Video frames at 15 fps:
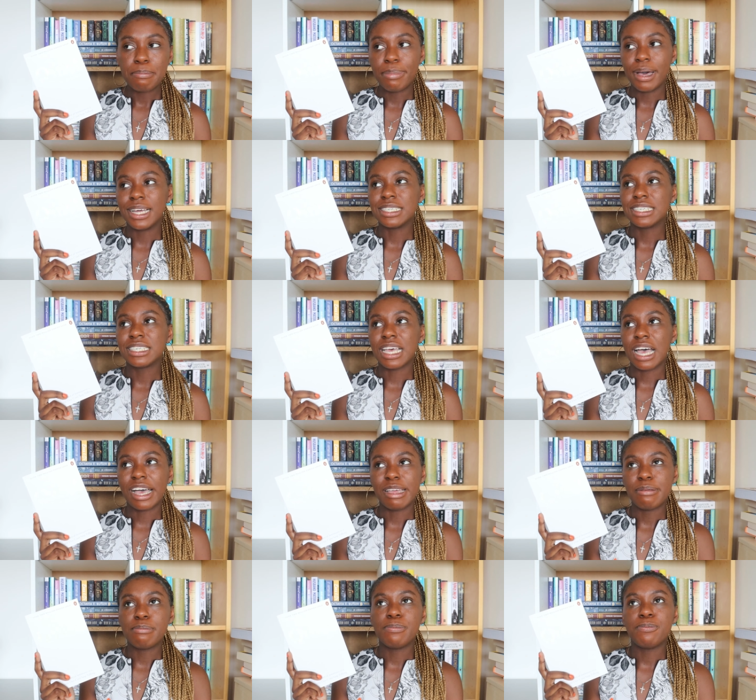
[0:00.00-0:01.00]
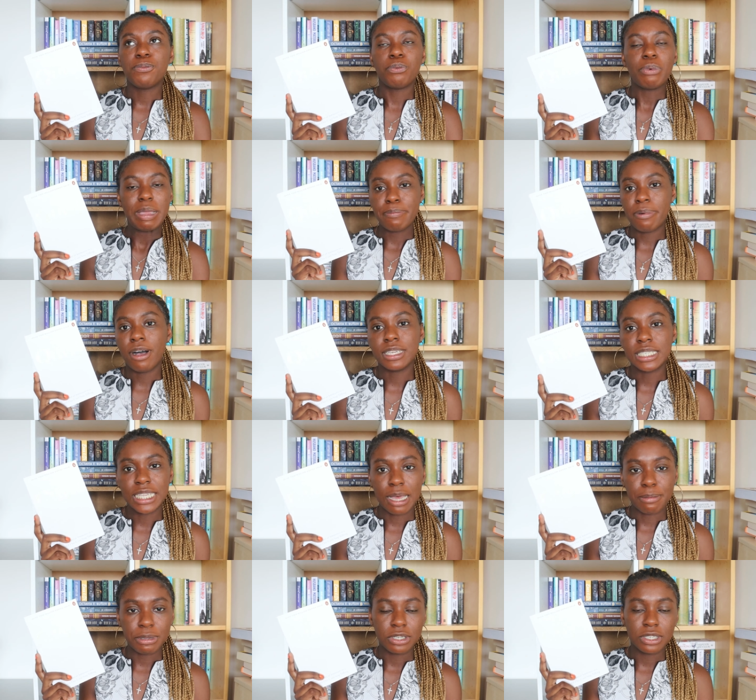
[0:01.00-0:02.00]
but I'm way past
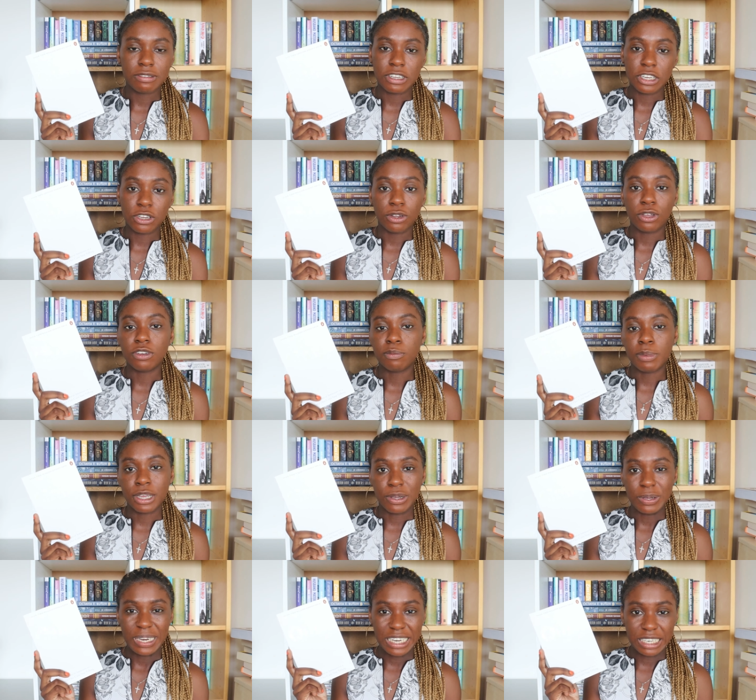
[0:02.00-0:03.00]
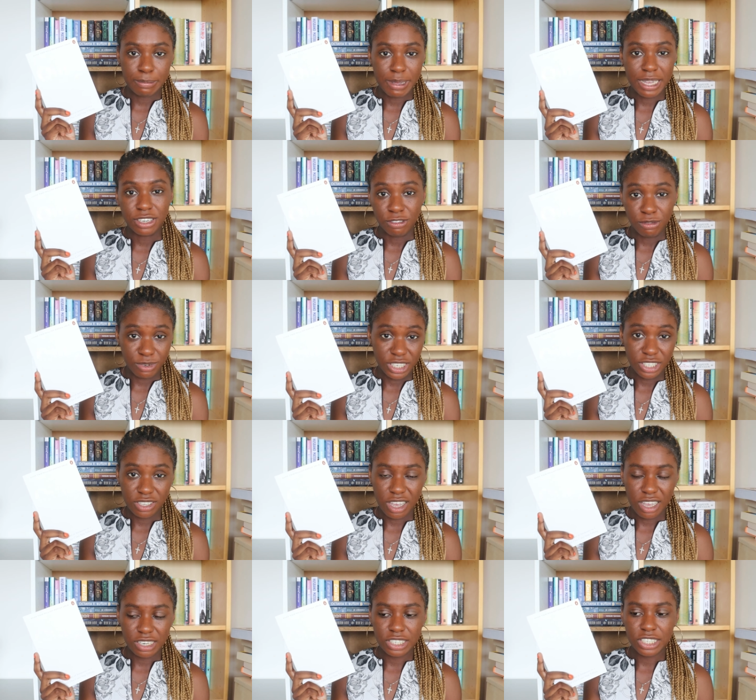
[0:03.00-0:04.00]
that because I've done a lot of my own independent
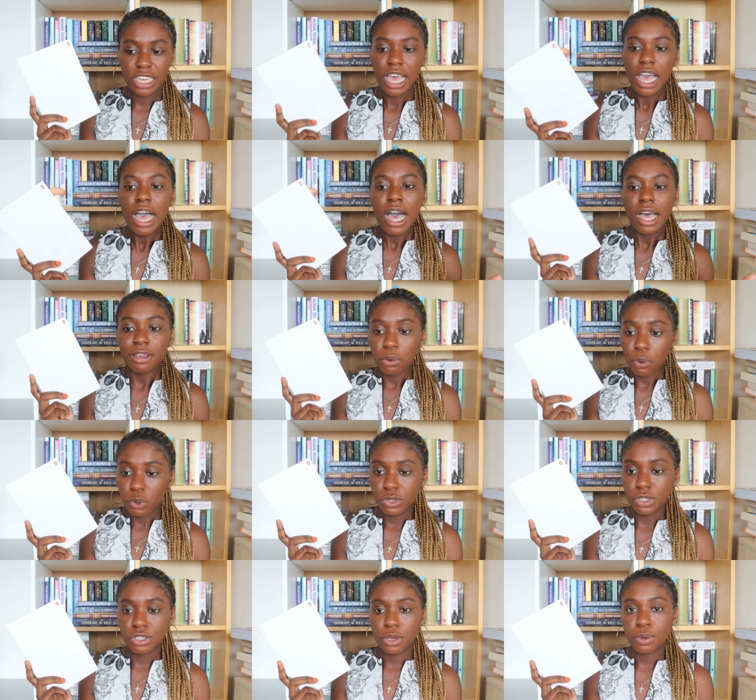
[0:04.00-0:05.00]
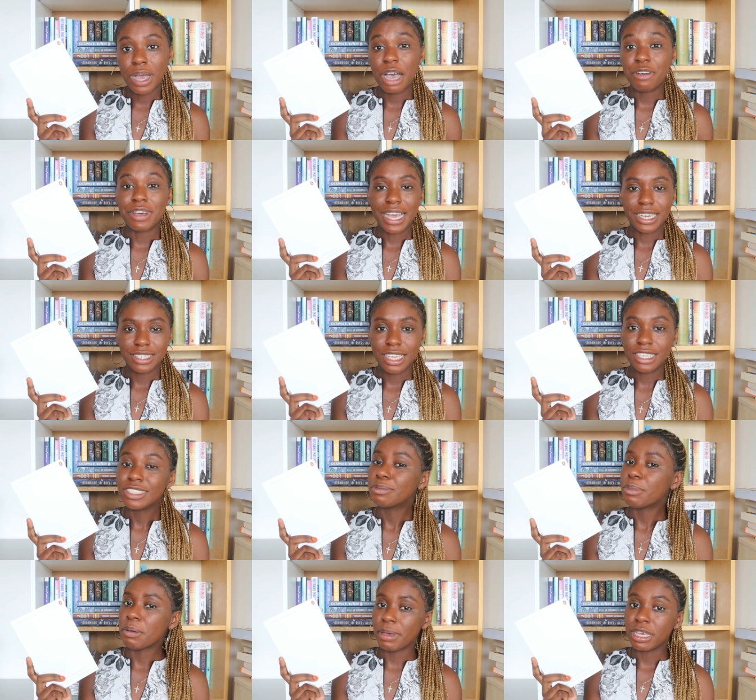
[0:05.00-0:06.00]
research. I also have
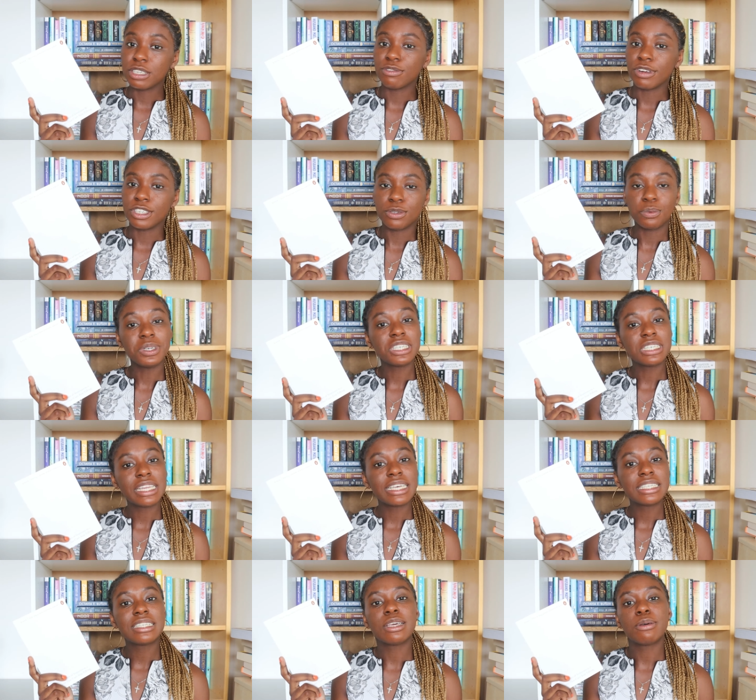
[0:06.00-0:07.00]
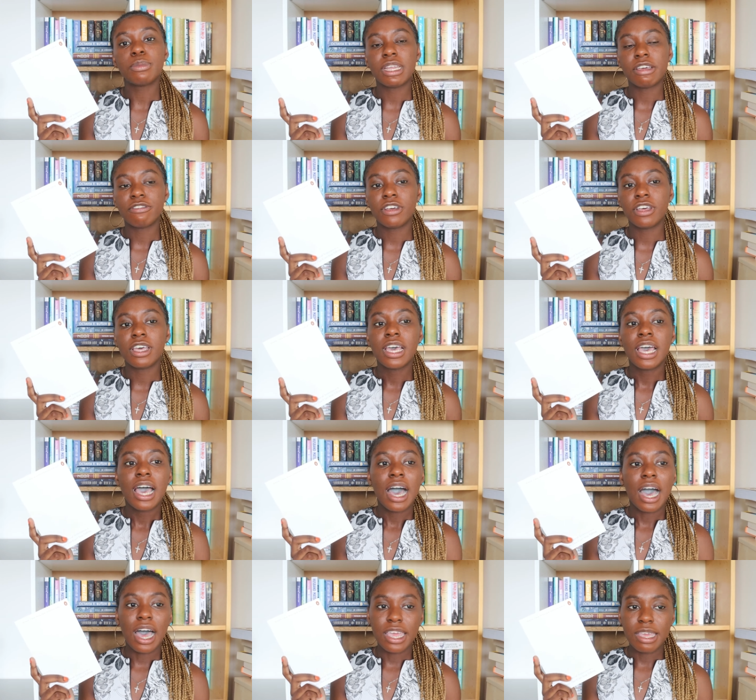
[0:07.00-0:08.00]
access to my best friend's wish list, and whenever
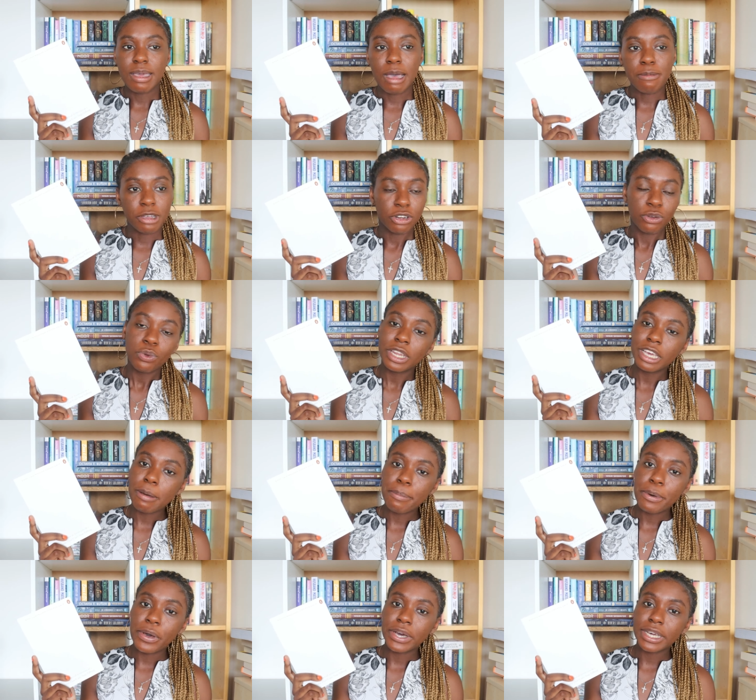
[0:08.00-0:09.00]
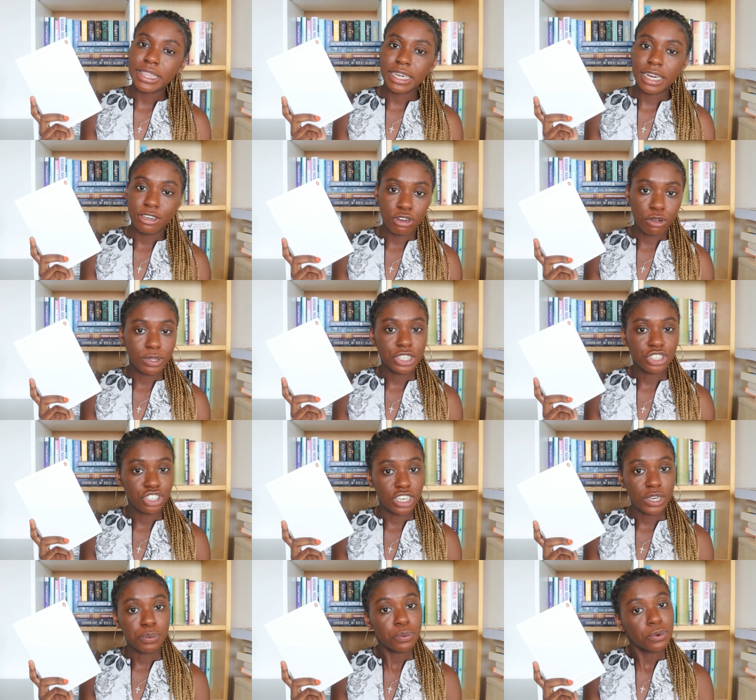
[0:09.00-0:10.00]
I am unhauling a book that I know that
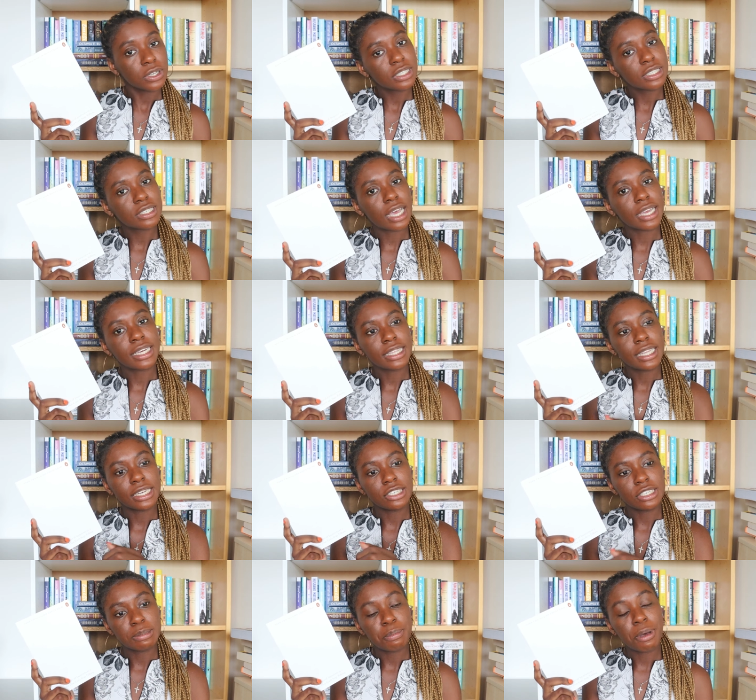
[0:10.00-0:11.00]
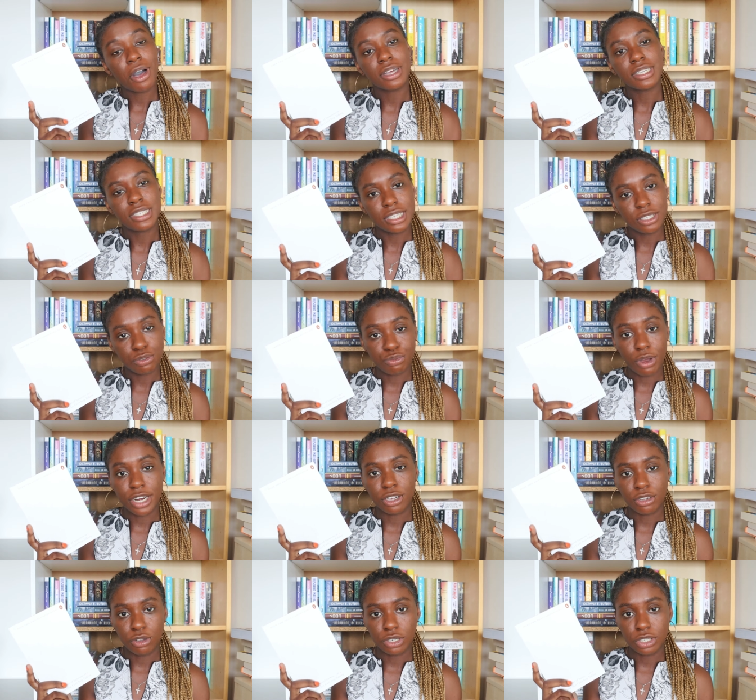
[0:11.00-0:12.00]
she wants, I can then just pass this
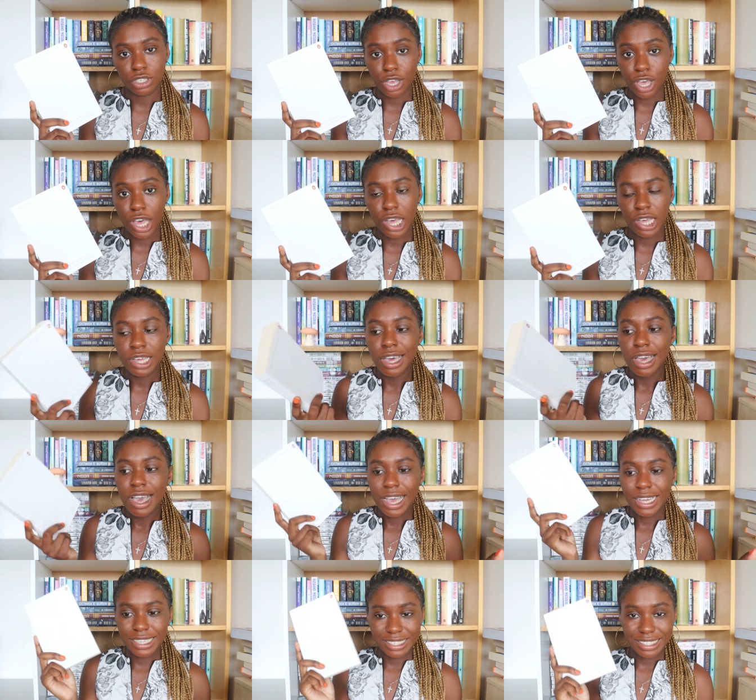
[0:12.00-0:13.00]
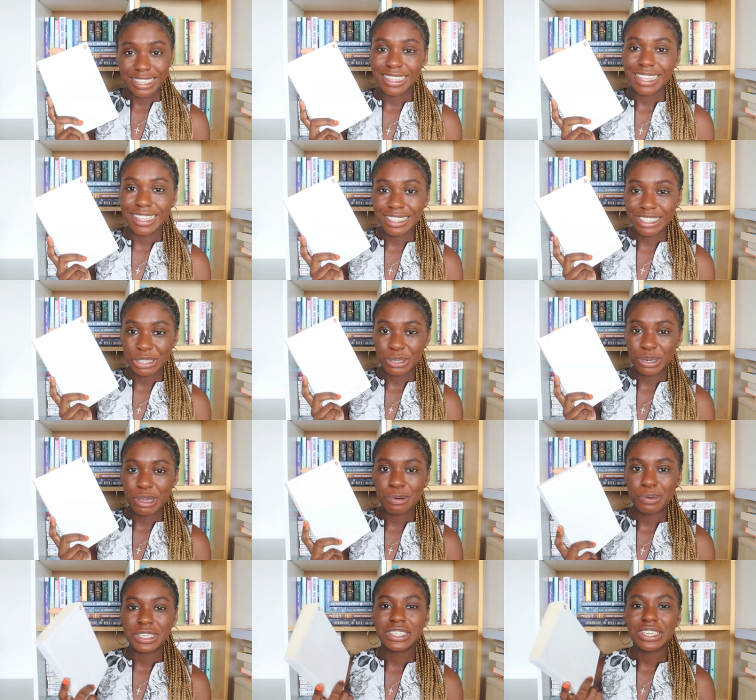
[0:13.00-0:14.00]
right along to her. I can see that this is on
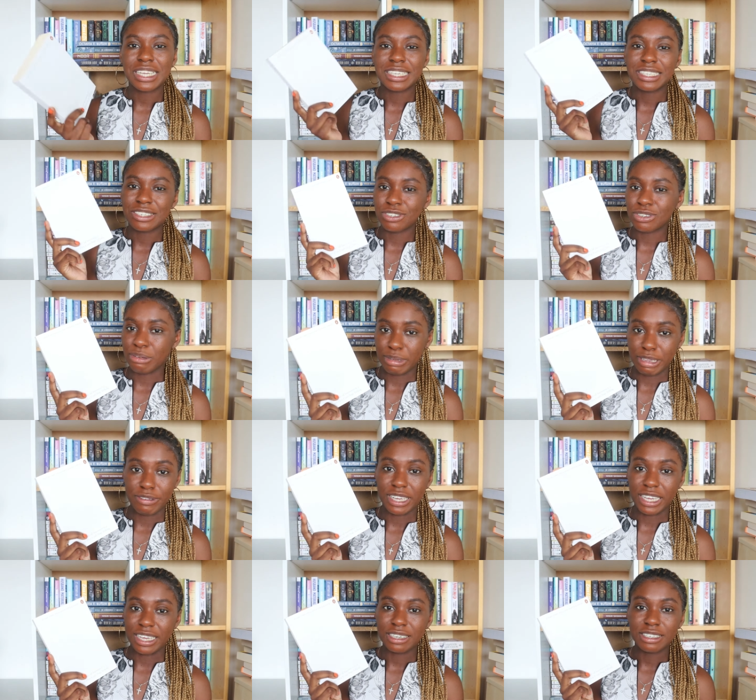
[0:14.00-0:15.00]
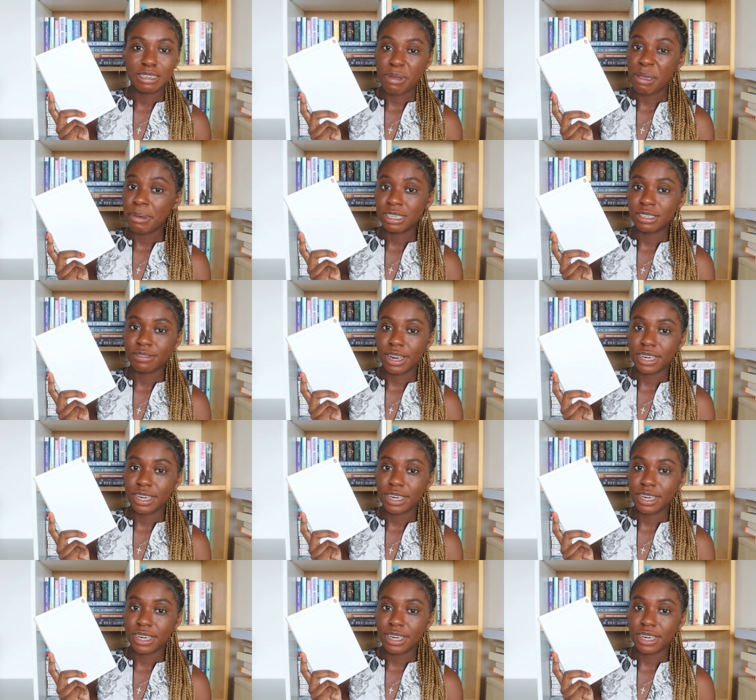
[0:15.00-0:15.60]
her wish list, so I'm giving it to my best